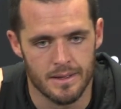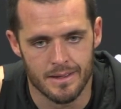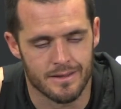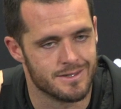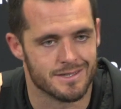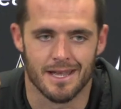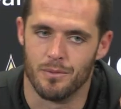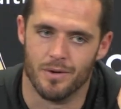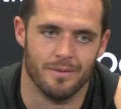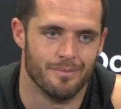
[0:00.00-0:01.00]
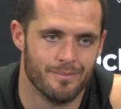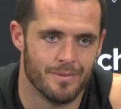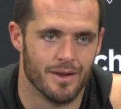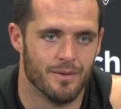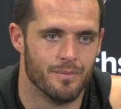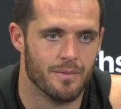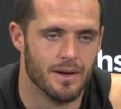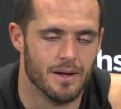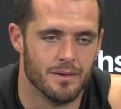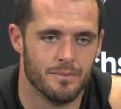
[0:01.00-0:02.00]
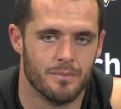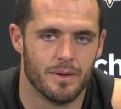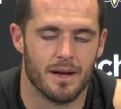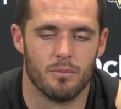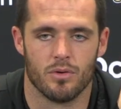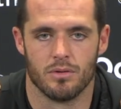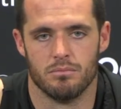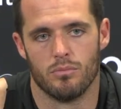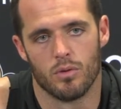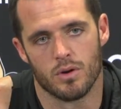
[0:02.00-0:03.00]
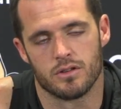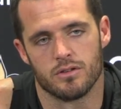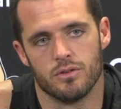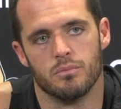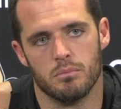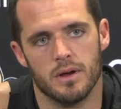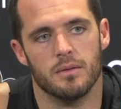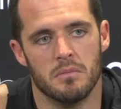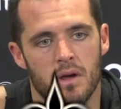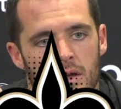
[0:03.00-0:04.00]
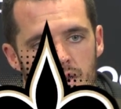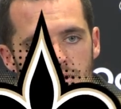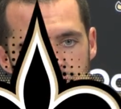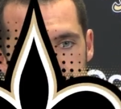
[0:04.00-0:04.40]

it's just day one. We got more work to do, but it was a